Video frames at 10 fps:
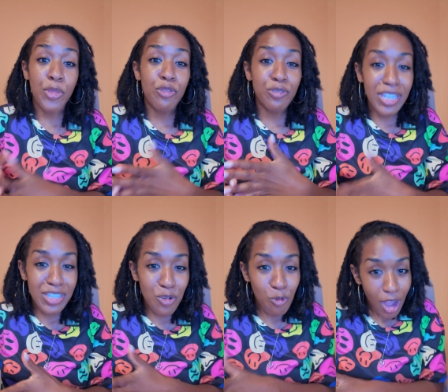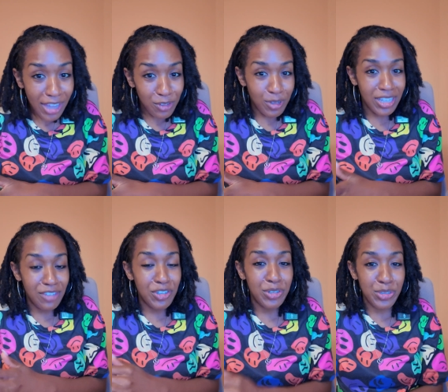the reason why you want to
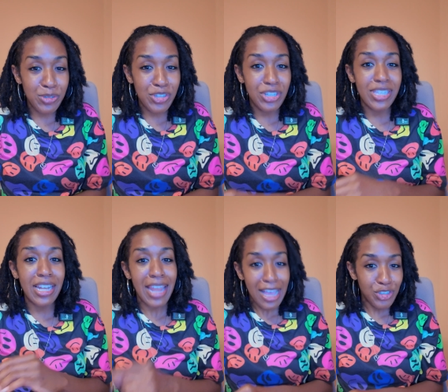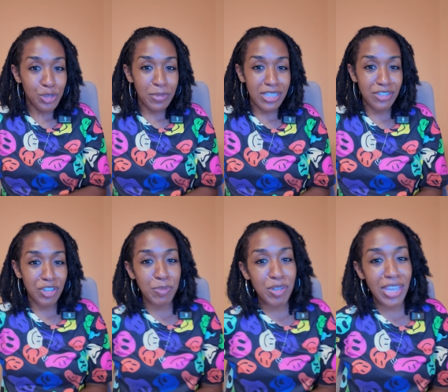give your users a natural means of
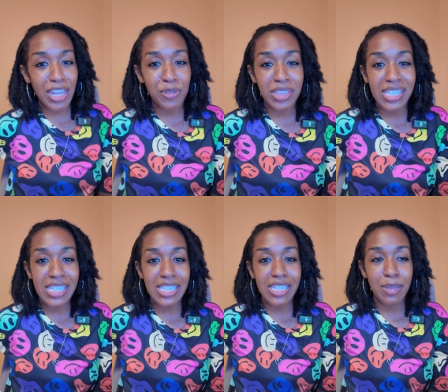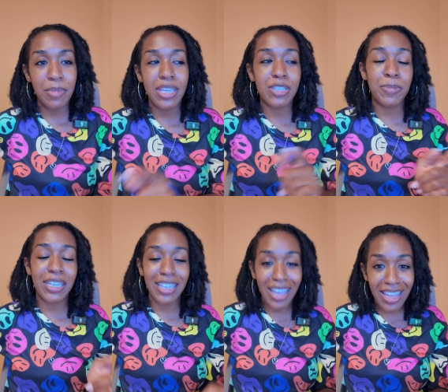communicating with the system is
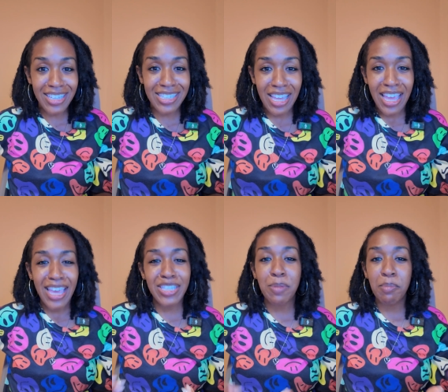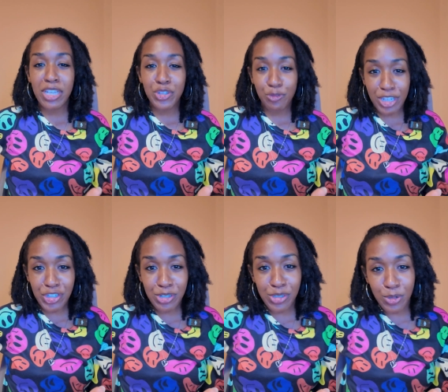because it's a much
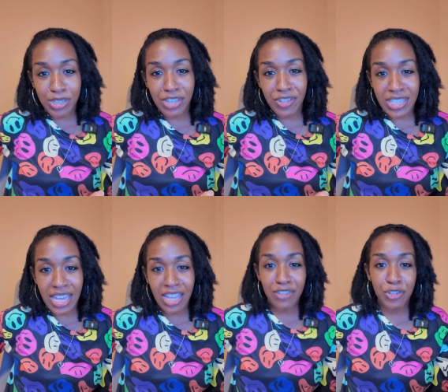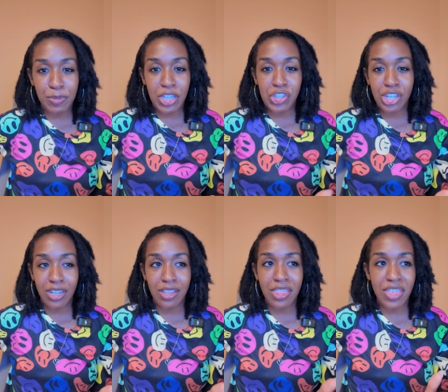richer source of intent
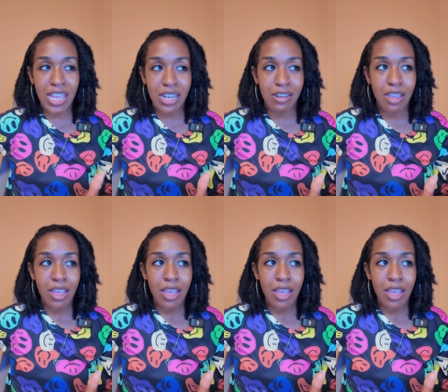information than